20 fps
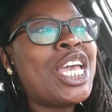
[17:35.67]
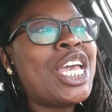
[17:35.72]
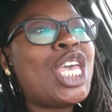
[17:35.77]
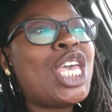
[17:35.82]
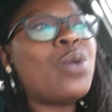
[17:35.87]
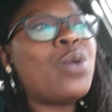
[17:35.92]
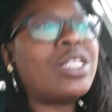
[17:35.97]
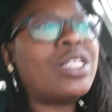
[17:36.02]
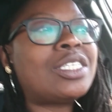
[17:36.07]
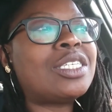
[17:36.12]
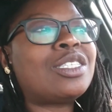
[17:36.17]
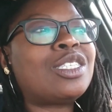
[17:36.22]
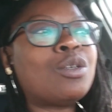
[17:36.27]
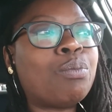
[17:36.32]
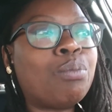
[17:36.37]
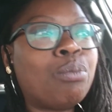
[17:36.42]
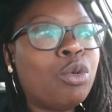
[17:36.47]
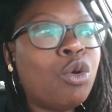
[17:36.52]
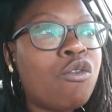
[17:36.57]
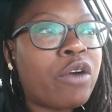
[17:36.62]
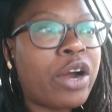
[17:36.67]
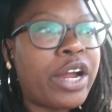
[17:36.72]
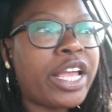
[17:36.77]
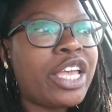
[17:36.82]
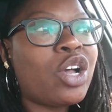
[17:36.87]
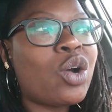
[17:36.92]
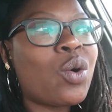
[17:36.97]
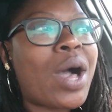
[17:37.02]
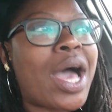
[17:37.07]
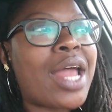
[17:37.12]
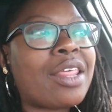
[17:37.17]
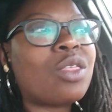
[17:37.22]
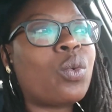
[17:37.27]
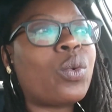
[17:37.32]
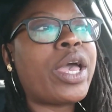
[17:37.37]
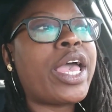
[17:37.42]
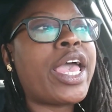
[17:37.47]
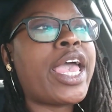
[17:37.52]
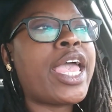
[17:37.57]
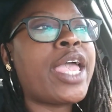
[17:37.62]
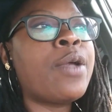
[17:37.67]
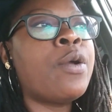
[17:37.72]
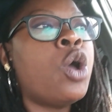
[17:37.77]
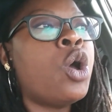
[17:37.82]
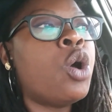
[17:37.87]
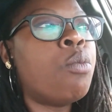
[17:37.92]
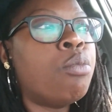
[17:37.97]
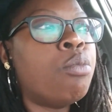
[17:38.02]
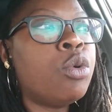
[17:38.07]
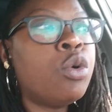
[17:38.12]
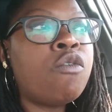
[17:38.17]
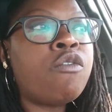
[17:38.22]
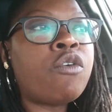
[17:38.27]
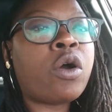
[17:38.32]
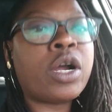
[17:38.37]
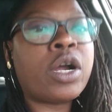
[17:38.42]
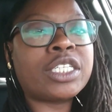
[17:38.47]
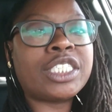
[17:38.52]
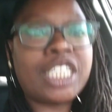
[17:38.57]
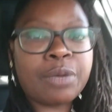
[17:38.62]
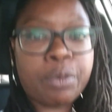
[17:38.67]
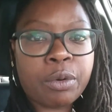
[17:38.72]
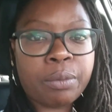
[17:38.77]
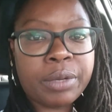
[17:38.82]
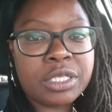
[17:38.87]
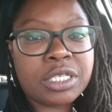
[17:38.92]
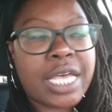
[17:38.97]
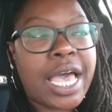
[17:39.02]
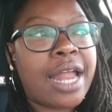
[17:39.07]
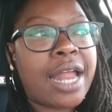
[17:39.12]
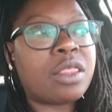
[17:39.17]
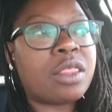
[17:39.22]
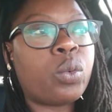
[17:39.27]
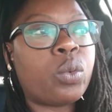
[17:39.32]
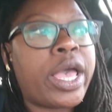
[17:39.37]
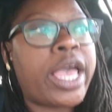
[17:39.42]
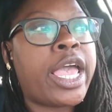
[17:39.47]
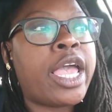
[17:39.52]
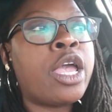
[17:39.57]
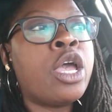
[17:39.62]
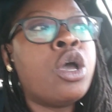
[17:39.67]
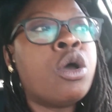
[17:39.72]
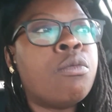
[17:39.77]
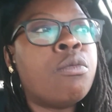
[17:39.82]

He wants us to move our ego out of the way, move our temperaments out of the way,